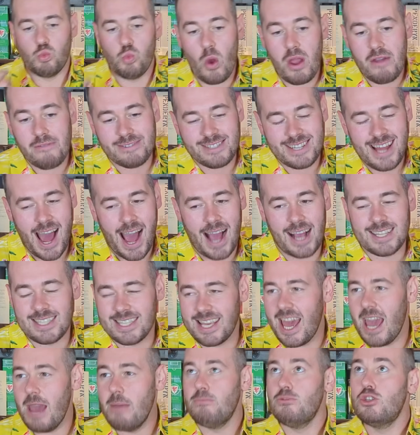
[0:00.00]
with tax
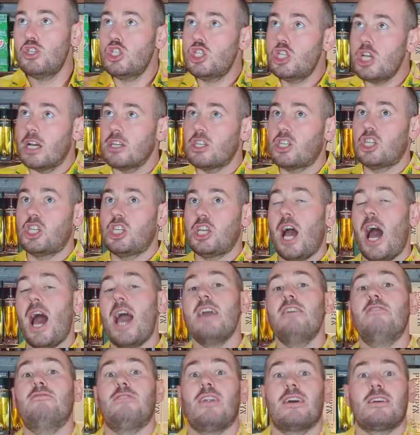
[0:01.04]
came just shy
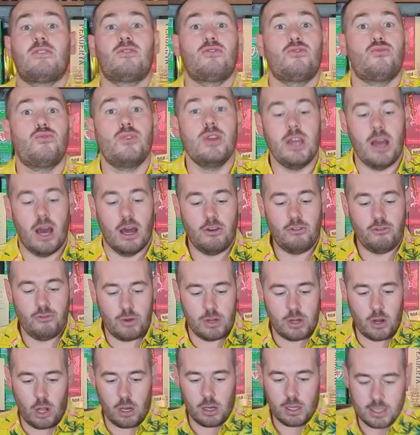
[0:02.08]
of like
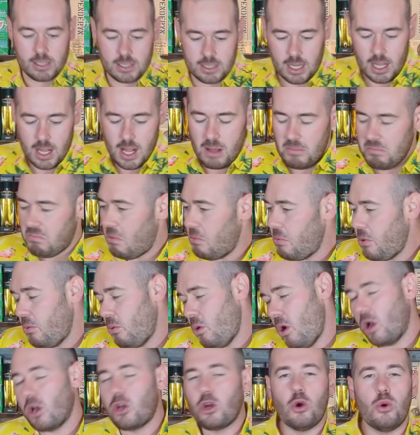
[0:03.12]
$300, but we
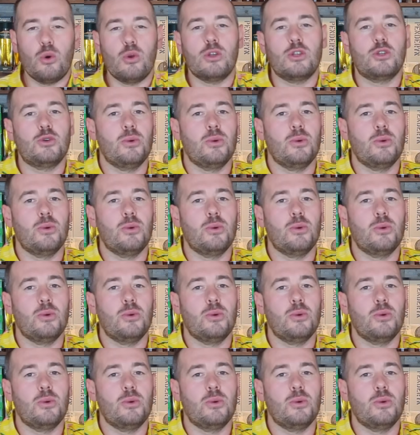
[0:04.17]
weren't going